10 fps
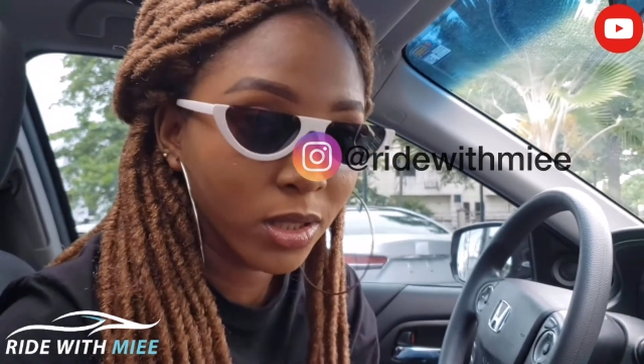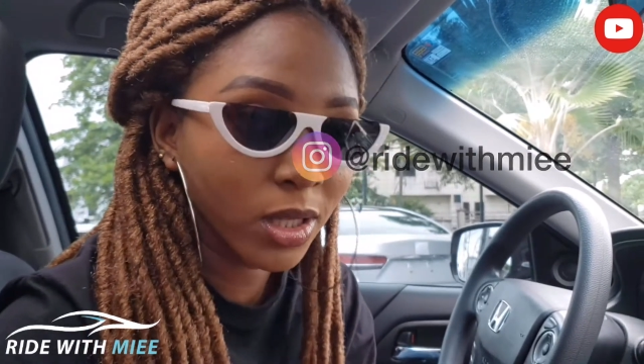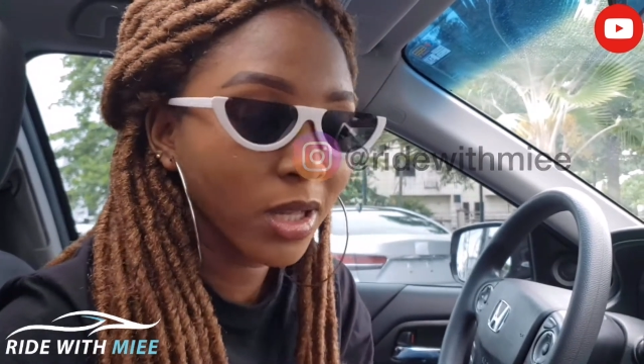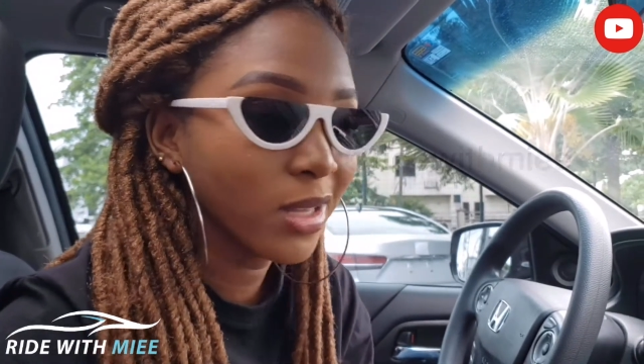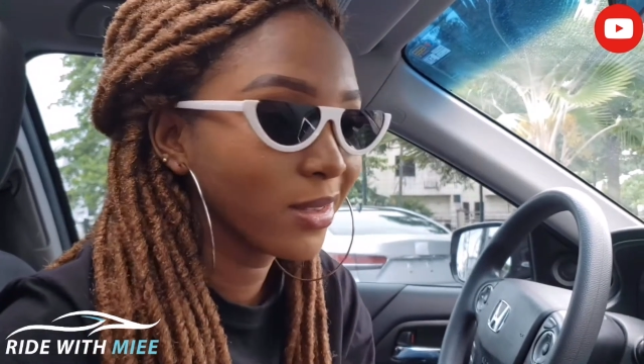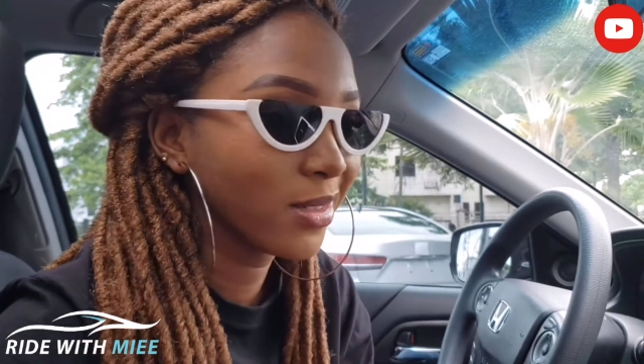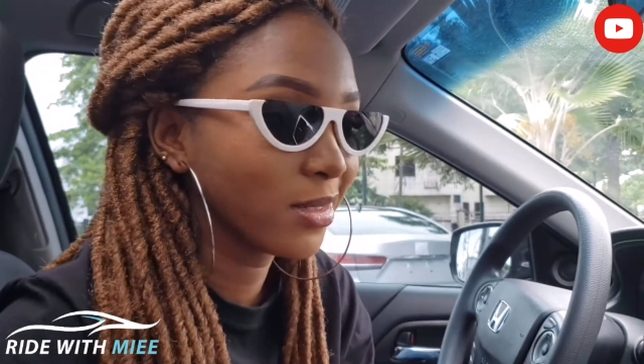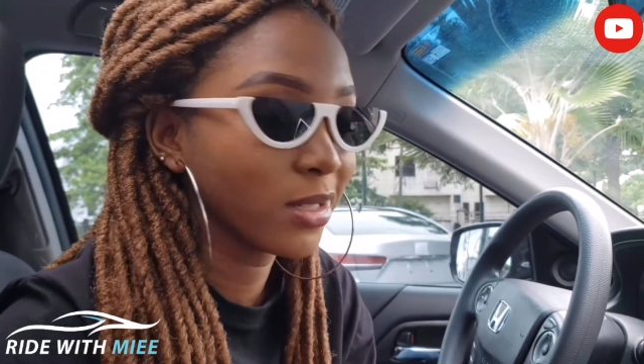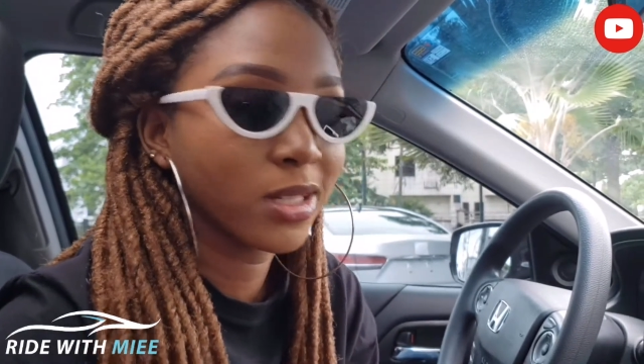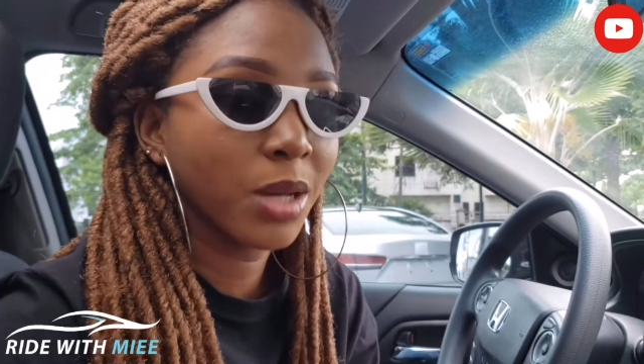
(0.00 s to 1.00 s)
Honda.
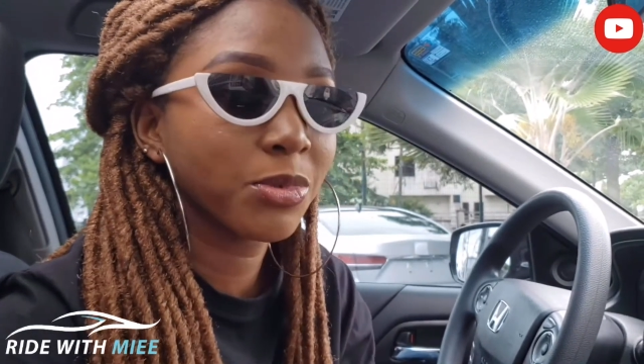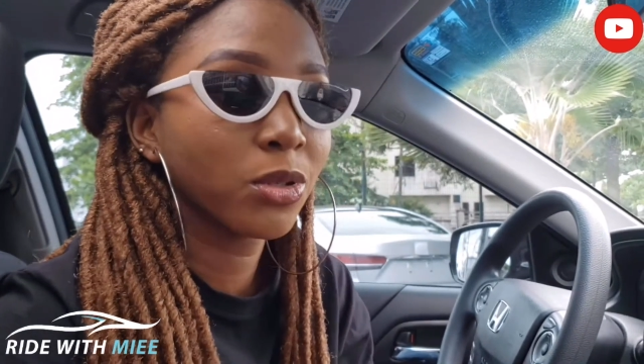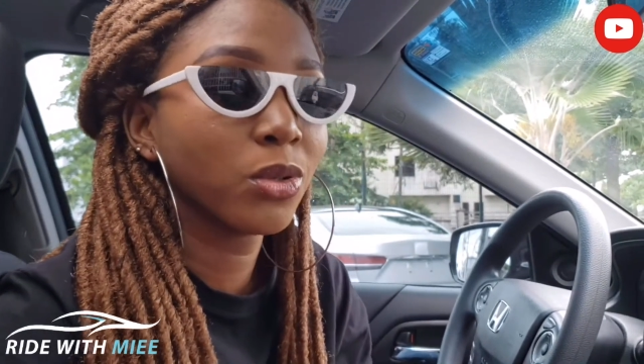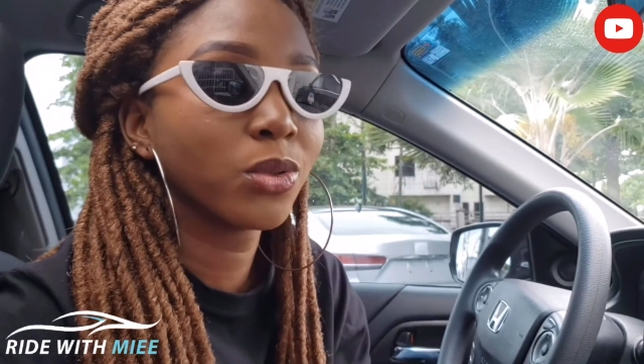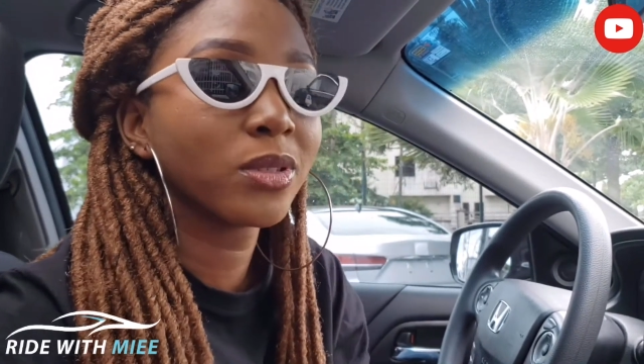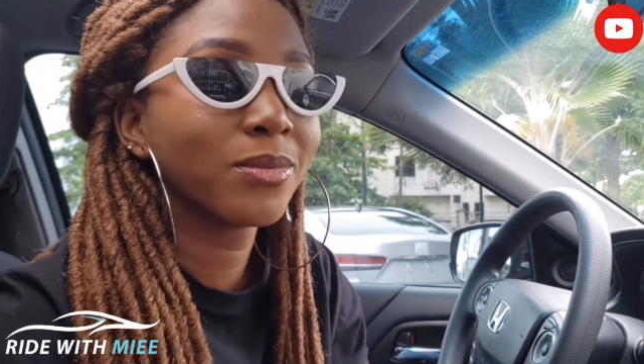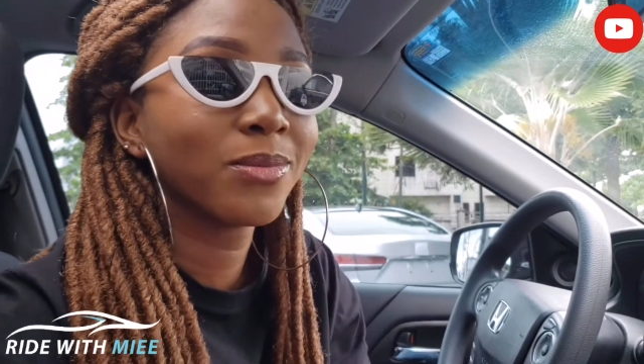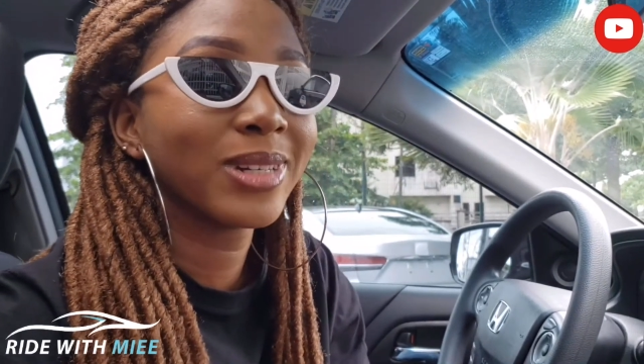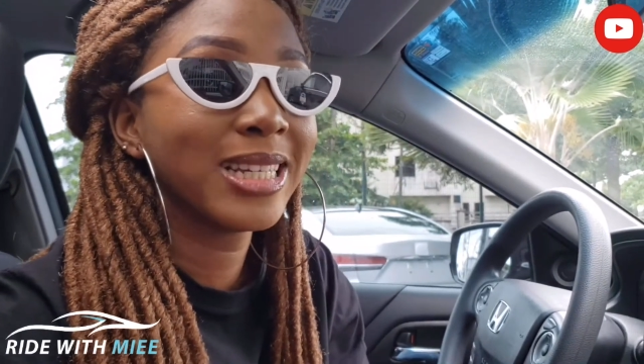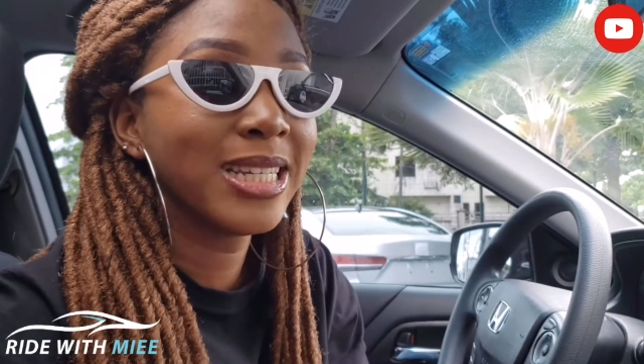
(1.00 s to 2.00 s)
This is an
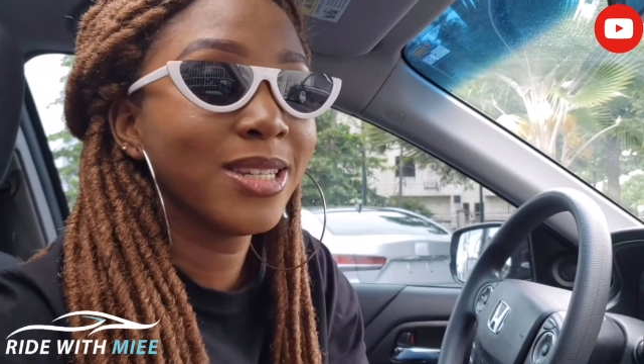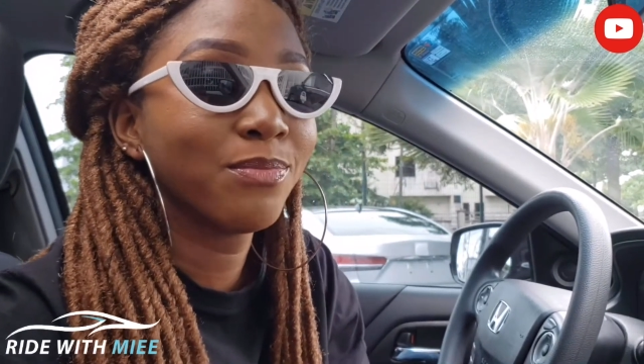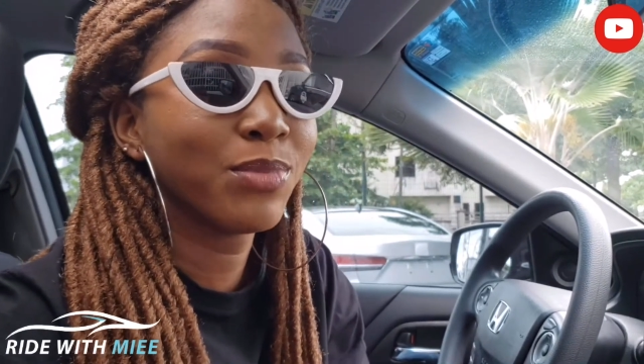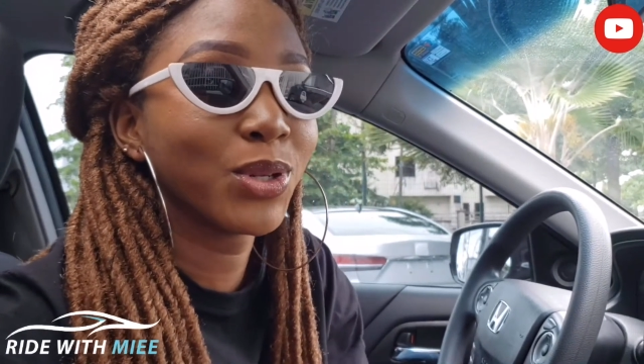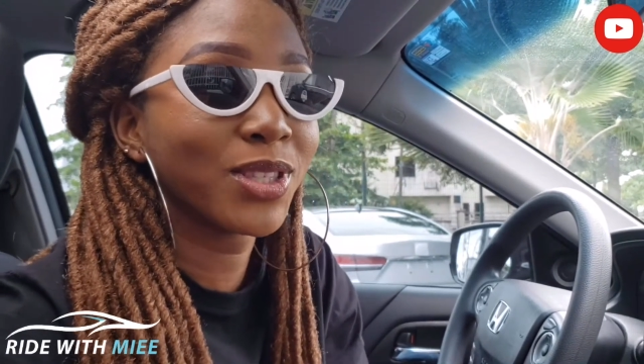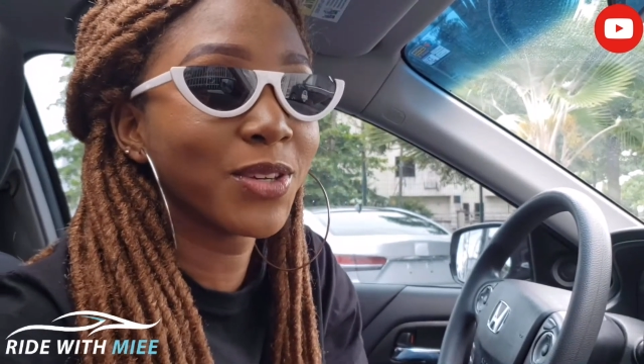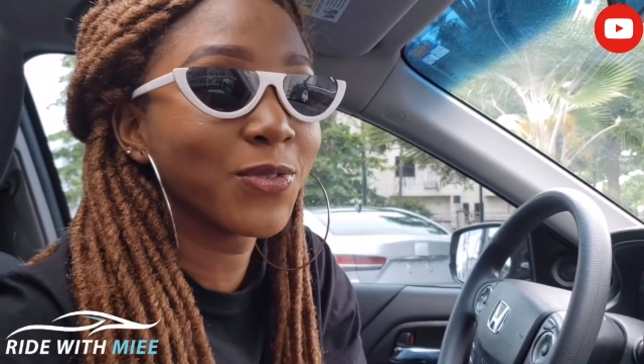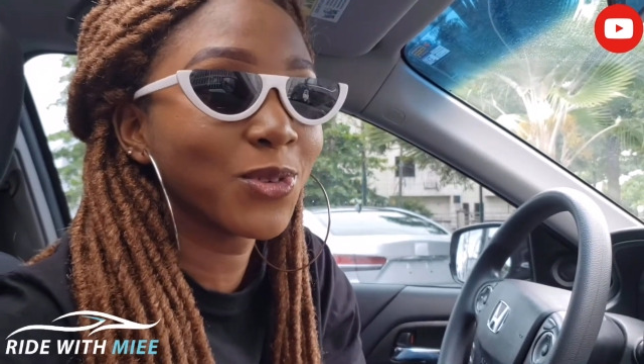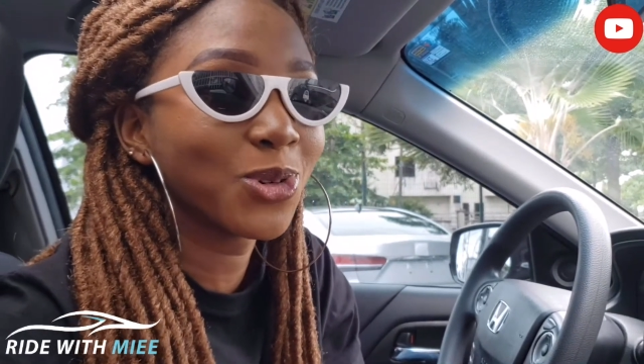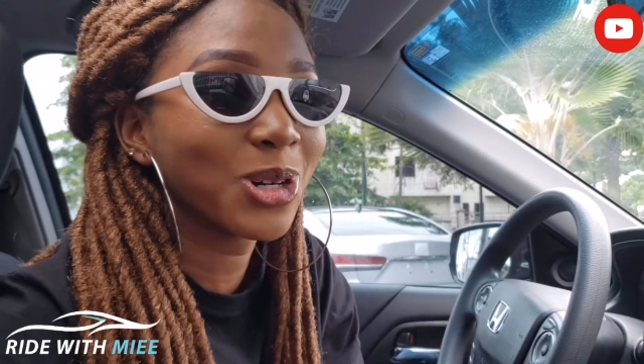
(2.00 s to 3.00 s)
absolutely
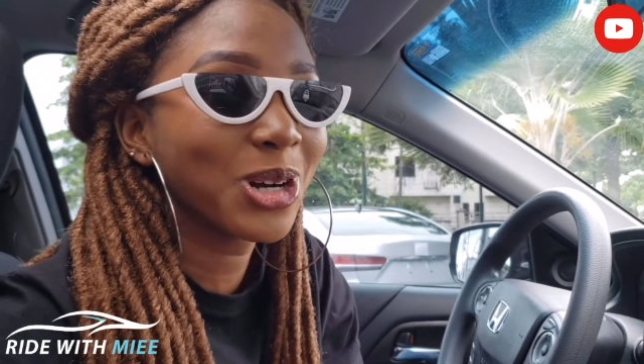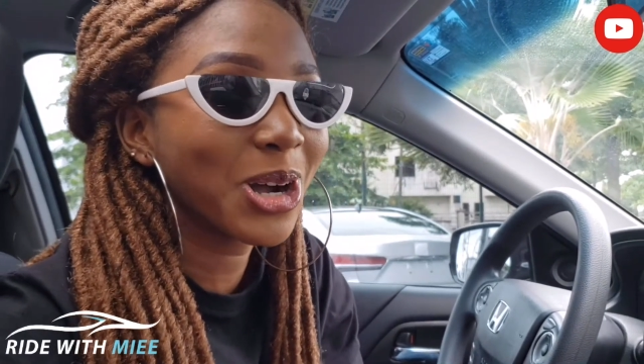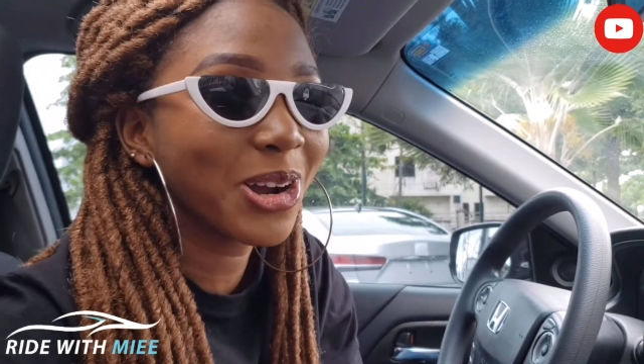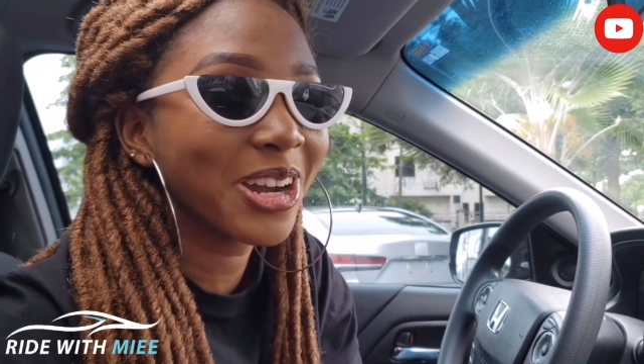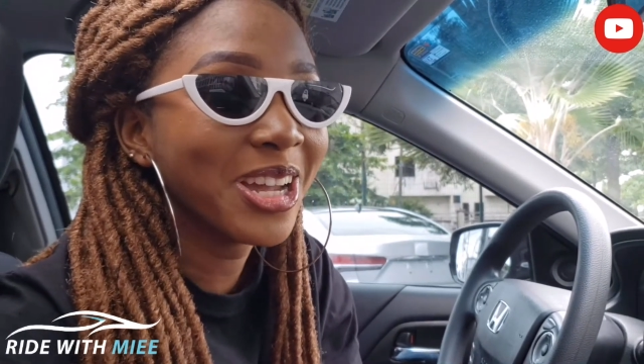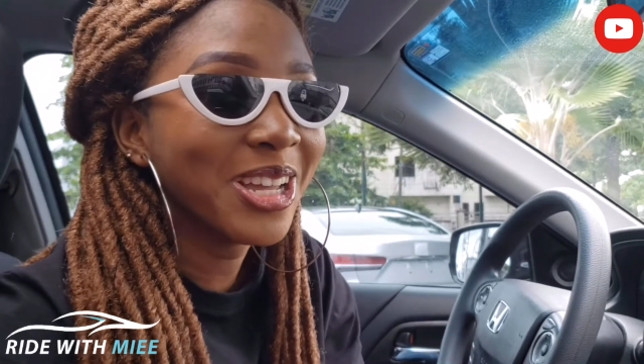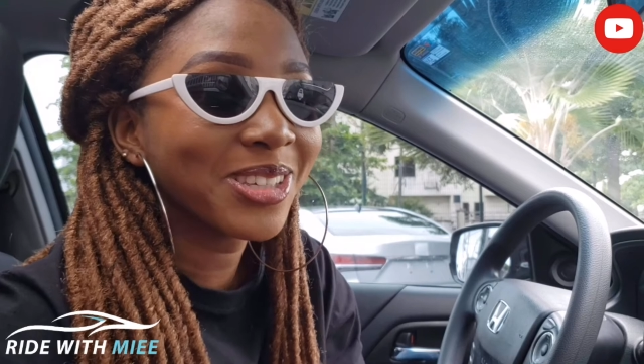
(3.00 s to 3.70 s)
beautiful car.